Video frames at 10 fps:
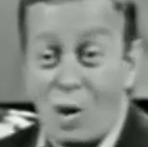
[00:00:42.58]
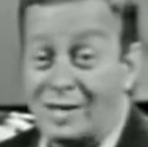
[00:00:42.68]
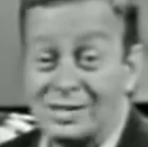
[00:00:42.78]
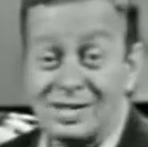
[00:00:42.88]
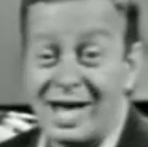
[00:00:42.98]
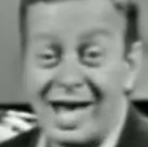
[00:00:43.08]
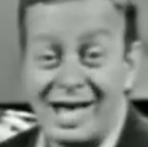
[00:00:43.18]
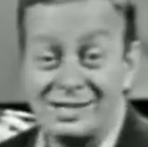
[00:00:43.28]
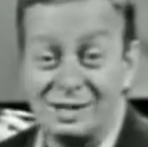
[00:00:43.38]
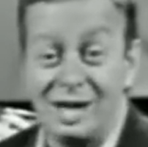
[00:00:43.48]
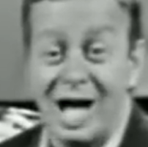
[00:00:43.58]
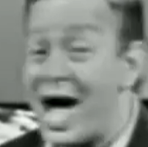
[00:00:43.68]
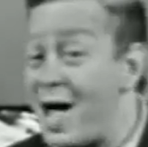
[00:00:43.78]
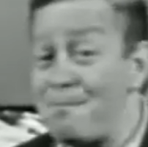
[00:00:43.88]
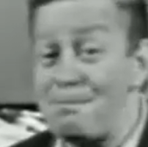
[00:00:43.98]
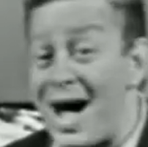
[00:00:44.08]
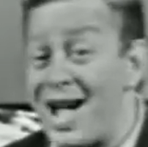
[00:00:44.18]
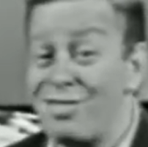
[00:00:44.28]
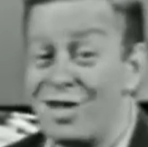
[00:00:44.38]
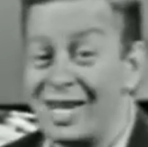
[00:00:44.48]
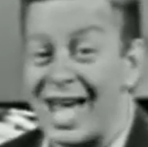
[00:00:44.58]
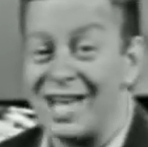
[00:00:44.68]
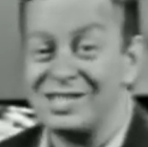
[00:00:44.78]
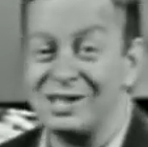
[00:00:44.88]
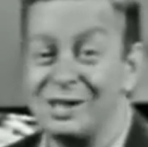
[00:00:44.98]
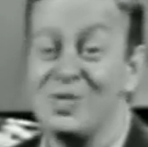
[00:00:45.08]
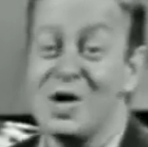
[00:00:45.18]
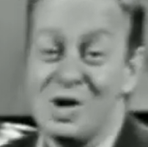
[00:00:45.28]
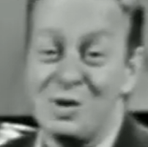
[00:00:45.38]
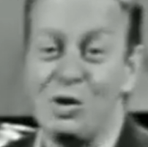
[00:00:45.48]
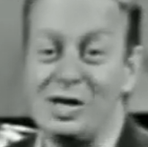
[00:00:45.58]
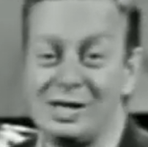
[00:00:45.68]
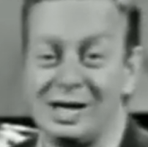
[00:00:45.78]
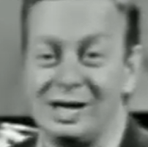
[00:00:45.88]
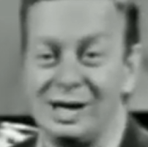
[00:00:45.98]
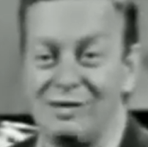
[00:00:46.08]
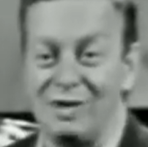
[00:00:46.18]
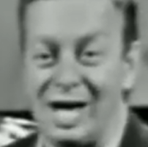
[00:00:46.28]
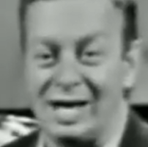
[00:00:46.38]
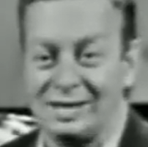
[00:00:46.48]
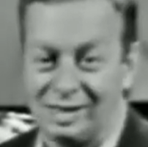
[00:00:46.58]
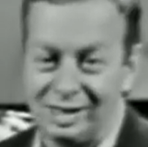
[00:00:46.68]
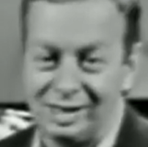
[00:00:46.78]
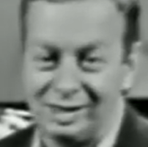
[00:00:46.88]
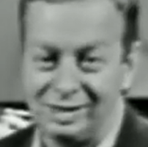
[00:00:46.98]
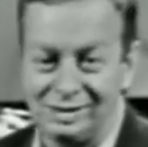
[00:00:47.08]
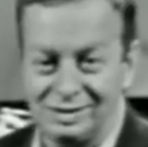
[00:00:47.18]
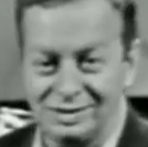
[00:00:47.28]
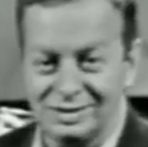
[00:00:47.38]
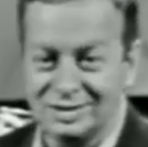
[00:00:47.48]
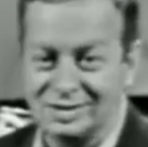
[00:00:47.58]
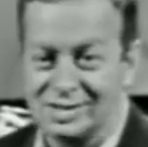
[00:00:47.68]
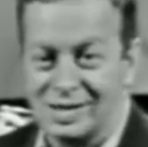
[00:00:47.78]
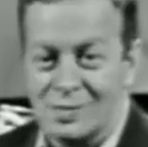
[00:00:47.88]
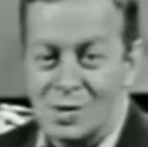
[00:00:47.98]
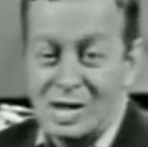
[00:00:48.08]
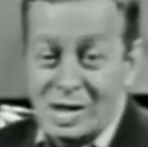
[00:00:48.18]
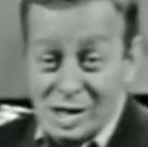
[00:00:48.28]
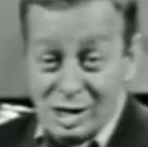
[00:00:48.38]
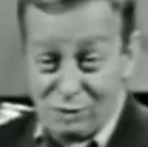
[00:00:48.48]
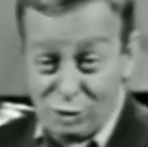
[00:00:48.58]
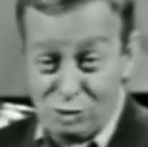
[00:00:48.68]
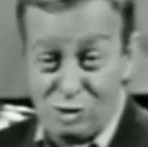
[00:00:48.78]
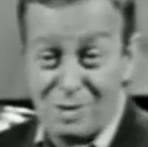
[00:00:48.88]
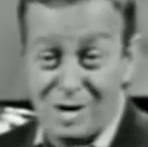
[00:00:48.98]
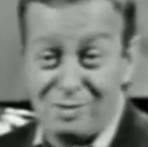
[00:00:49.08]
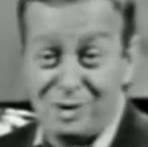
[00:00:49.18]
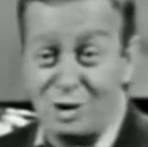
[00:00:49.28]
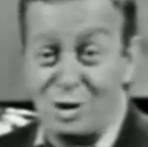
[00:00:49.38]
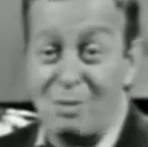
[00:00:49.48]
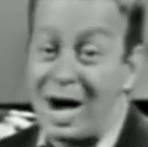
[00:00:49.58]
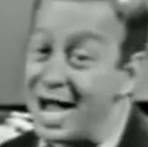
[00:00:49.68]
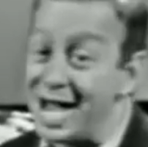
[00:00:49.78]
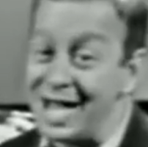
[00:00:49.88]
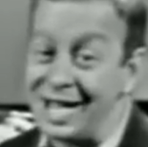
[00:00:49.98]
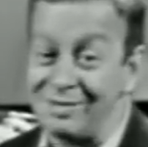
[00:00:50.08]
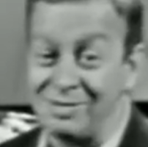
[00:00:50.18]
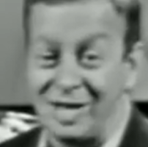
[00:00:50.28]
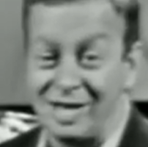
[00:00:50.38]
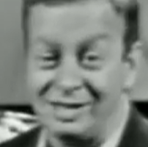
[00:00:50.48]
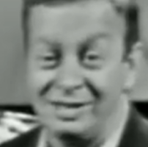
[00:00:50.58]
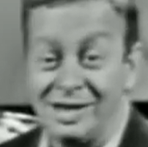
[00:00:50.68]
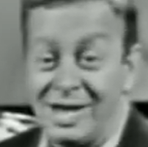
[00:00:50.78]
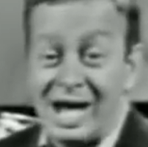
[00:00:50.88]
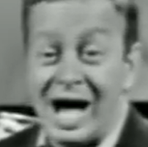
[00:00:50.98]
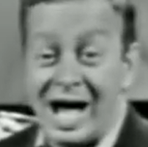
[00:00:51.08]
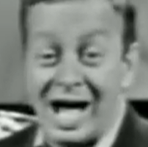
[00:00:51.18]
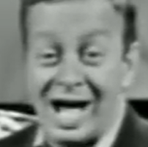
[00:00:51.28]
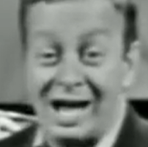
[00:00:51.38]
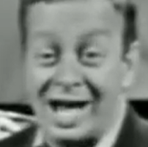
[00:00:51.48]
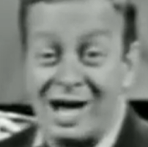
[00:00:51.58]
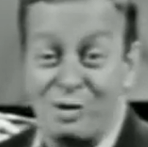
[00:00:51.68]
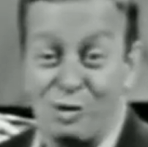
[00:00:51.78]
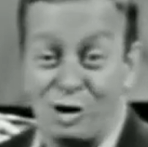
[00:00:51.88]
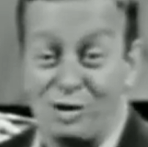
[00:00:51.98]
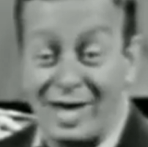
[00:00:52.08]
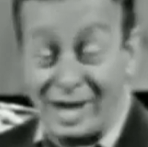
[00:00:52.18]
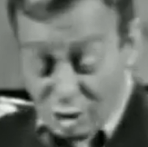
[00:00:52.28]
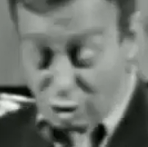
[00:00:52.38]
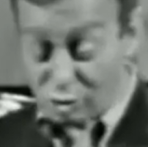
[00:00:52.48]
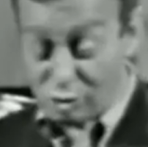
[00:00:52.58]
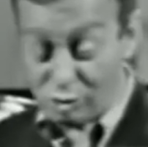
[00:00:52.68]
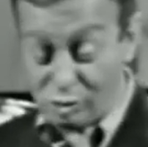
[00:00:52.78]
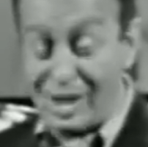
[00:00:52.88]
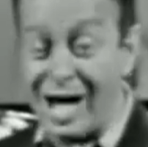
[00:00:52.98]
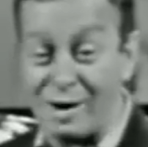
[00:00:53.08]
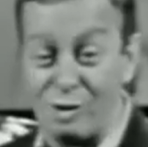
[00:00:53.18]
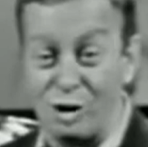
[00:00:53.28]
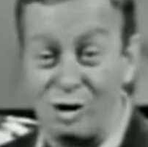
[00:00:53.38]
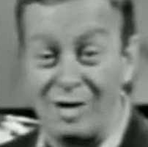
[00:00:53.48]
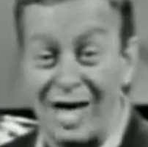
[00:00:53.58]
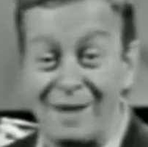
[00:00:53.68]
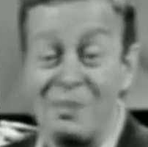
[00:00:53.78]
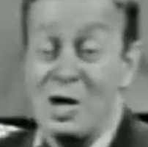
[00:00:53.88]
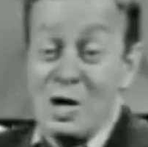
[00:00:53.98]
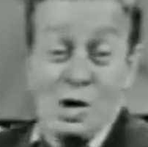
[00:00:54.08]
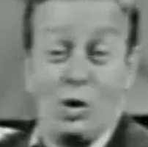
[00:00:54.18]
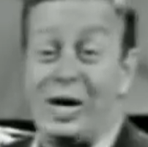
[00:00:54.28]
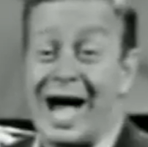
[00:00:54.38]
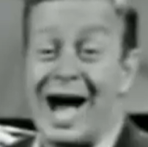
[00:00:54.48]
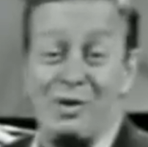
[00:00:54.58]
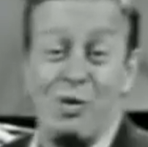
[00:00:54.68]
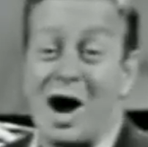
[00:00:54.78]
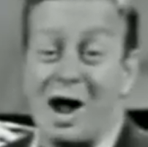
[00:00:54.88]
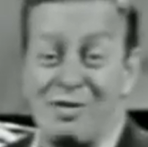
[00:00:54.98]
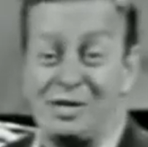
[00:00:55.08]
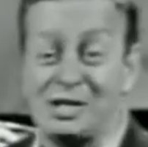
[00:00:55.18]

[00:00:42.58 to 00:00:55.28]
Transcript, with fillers: What's the hassle? out by the castle. We can live like kings. If you remember your mind, then I got a world that you got a world that we got a world